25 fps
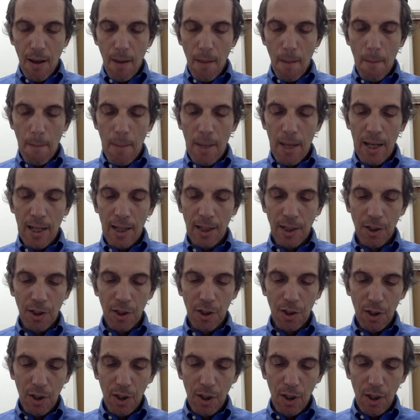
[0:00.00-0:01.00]

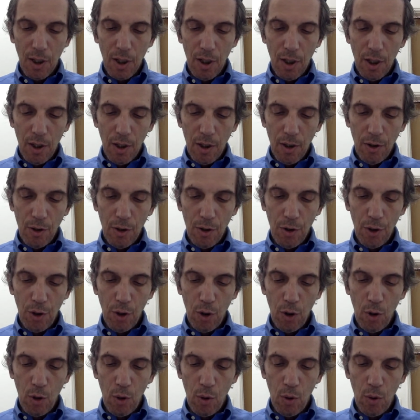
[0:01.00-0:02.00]
But
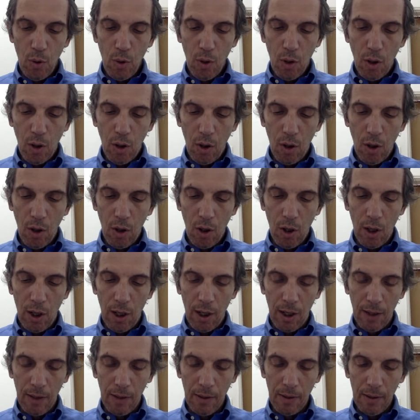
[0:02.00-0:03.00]
to
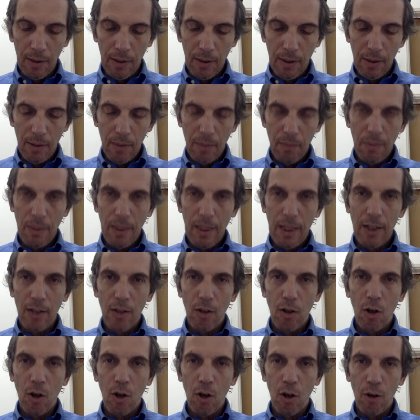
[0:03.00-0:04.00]
awe, be in
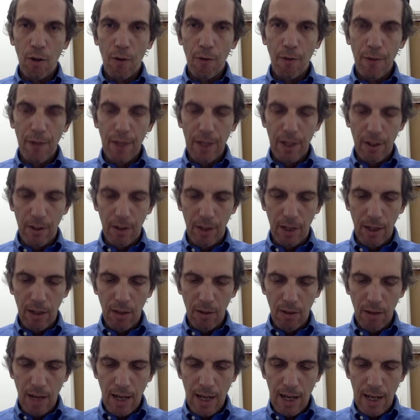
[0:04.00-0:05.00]
awe or fear,
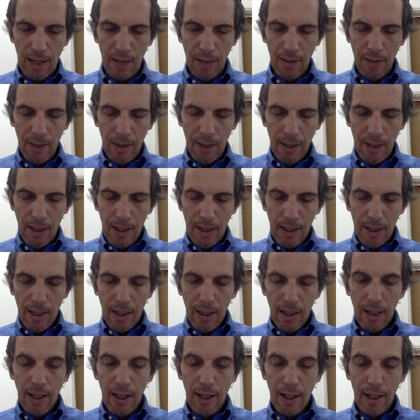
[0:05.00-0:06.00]
ira,
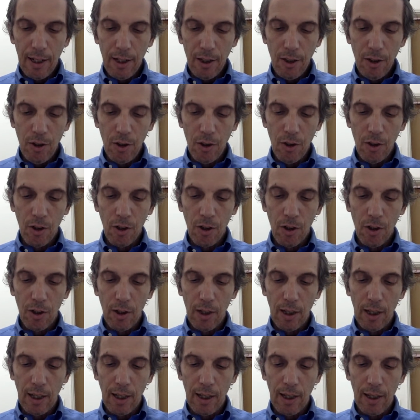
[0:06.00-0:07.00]
ah, uh, your
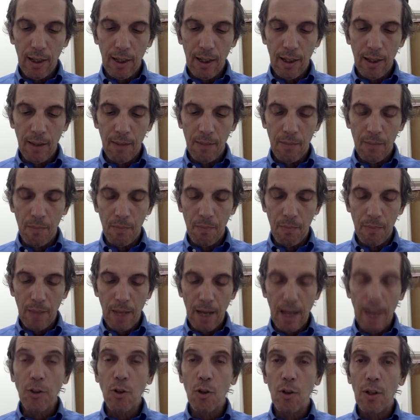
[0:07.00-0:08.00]
um,
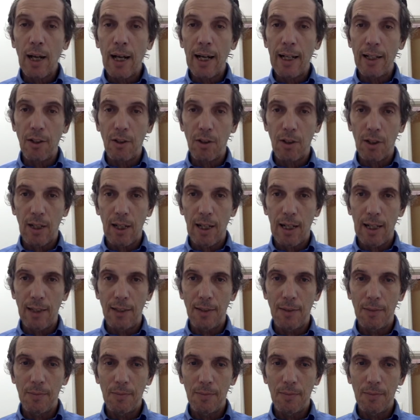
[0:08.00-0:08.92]
Adonai, your God.